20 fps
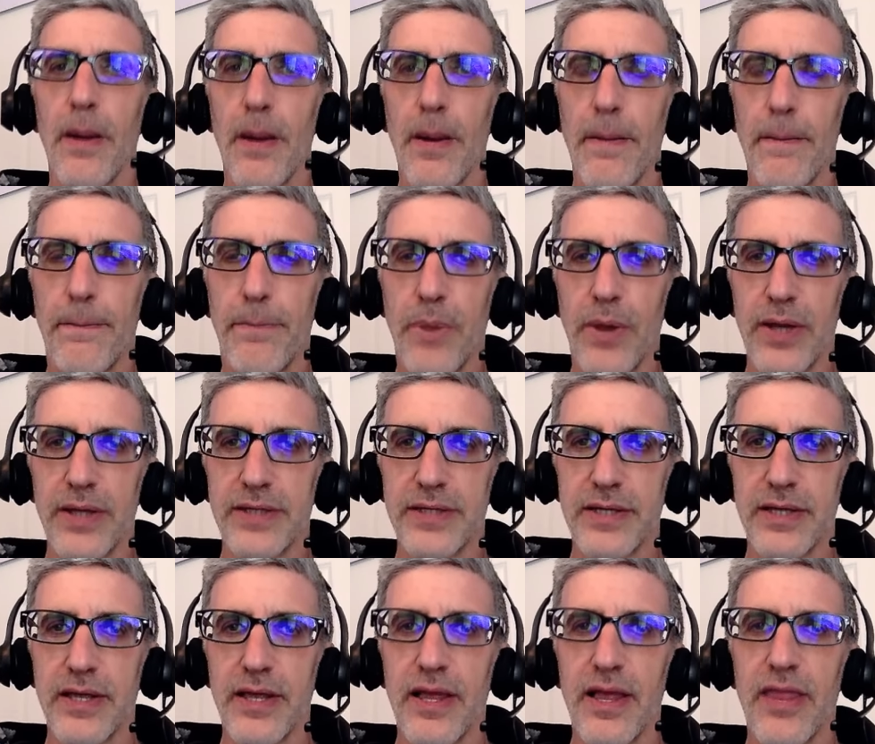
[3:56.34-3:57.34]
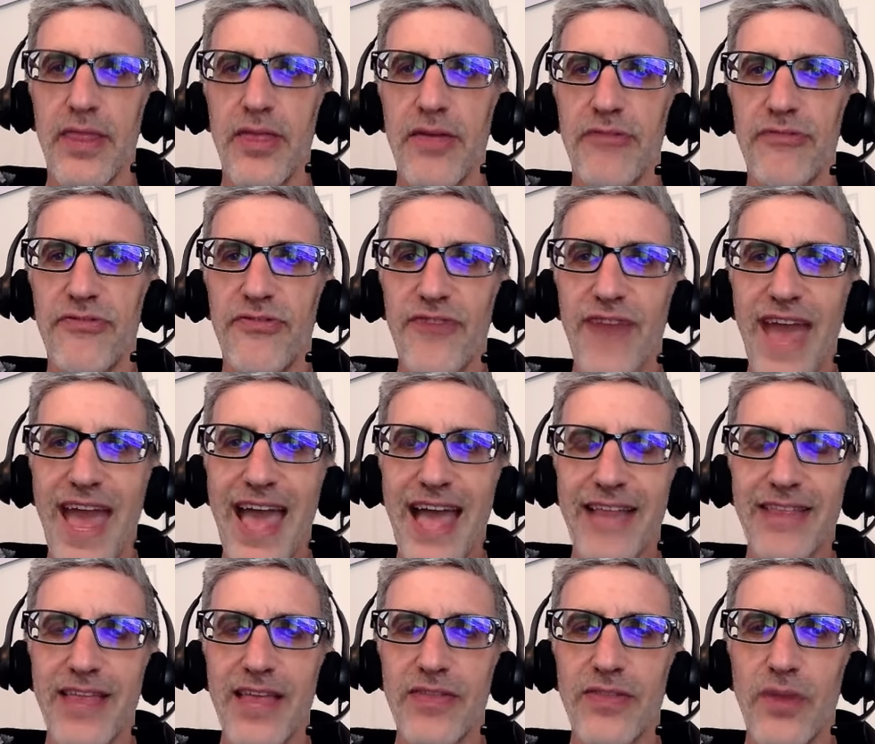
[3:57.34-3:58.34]
But the
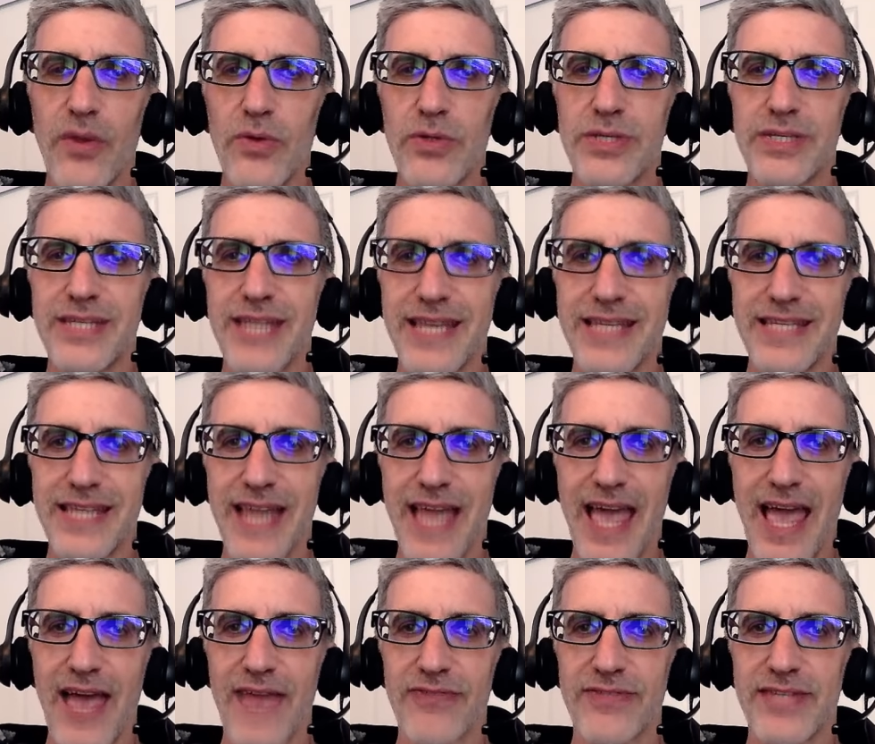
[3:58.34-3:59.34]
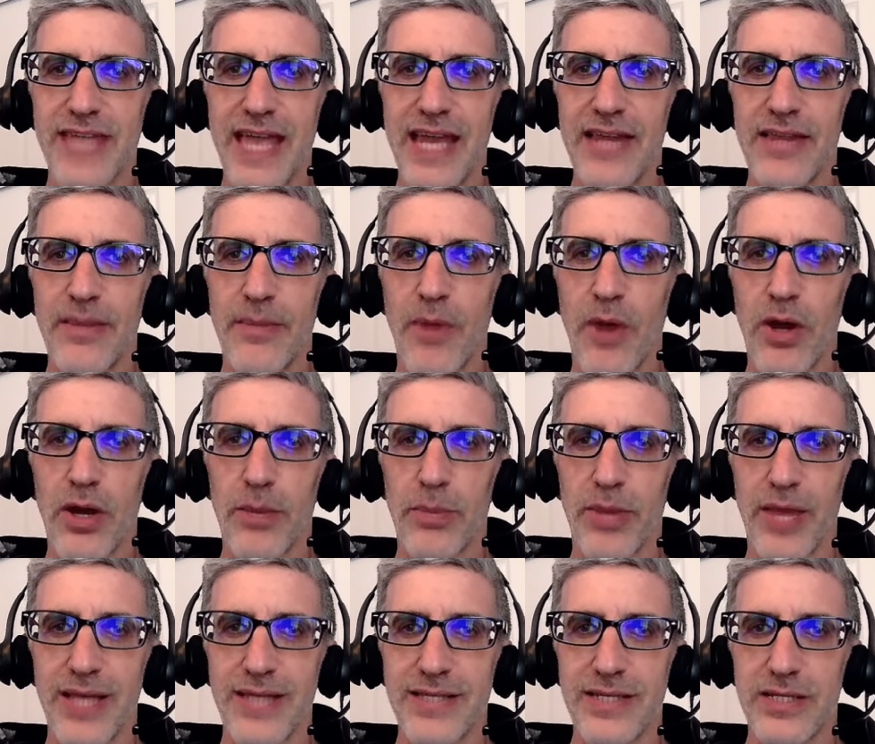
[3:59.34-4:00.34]
fact that those 6.5 stayed in the
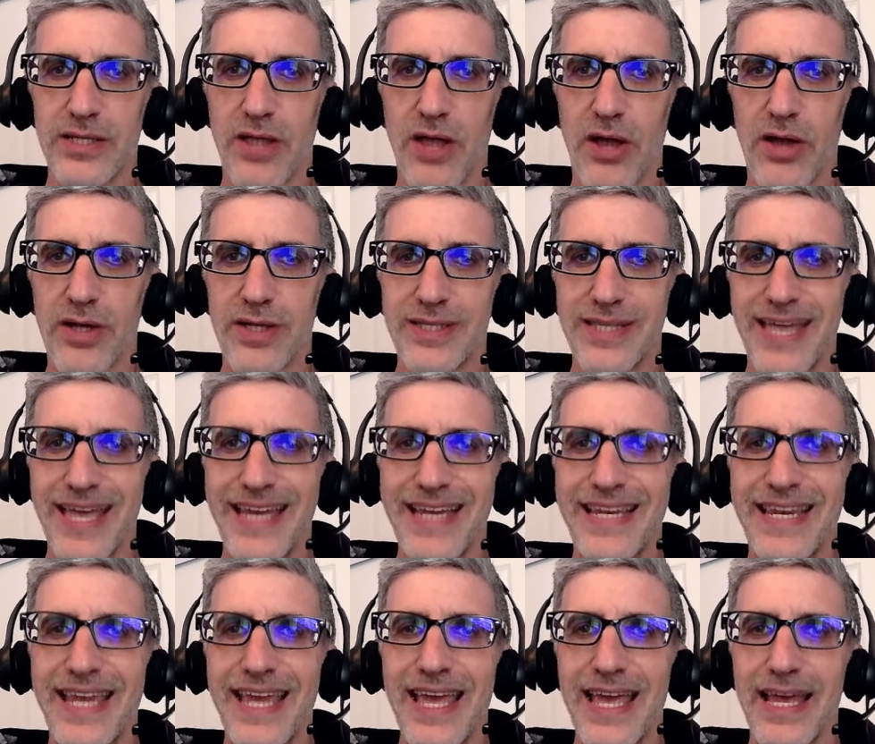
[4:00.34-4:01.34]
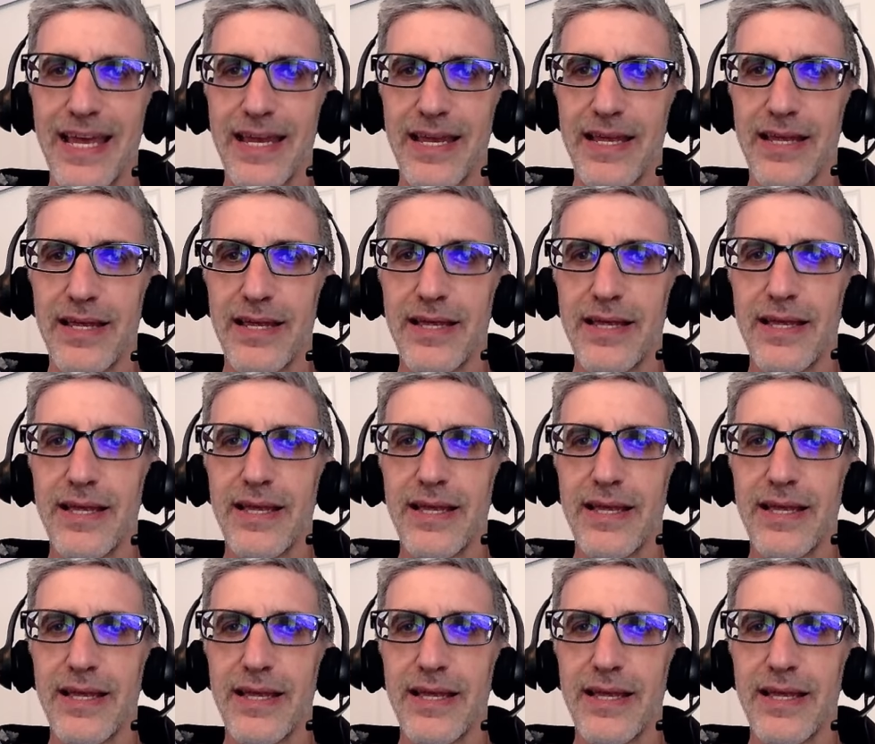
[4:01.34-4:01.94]
marketplace as long as they did